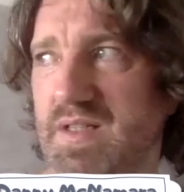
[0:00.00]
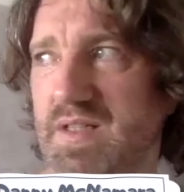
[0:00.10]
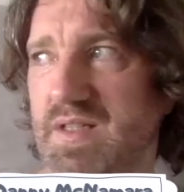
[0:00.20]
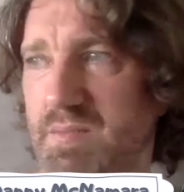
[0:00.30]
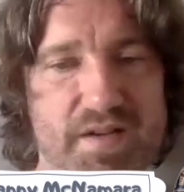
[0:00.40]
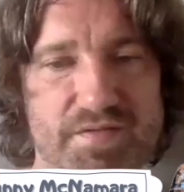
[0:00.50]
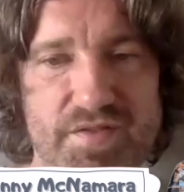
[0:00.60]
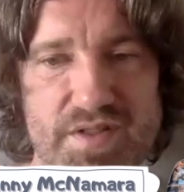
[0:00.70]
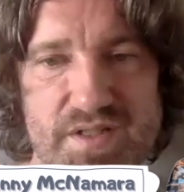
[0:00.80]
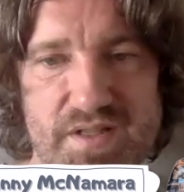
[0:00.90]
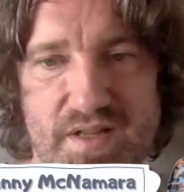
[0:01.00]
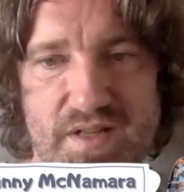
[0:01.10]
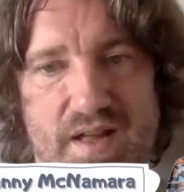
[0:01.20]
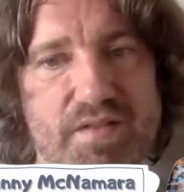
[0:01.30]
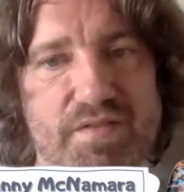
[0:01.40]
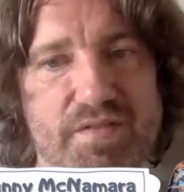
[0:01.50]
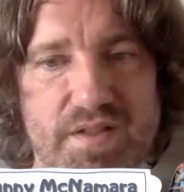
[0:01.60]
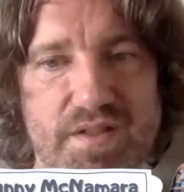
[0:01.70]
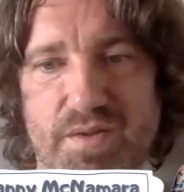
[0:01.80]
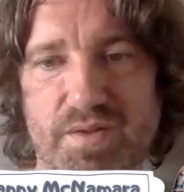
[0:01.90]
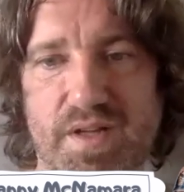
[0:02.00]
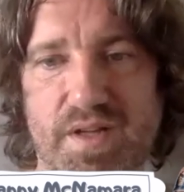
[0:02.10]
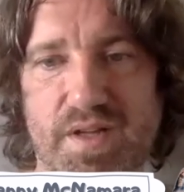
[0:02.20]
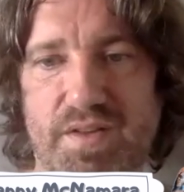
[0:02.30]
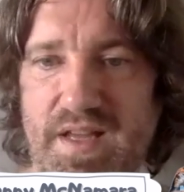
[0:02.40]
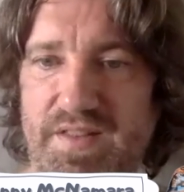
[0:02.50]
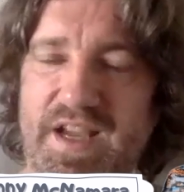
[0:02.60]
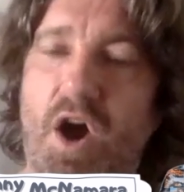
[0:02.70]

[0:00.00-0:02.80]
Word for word: in the music is speaking for itself. You know,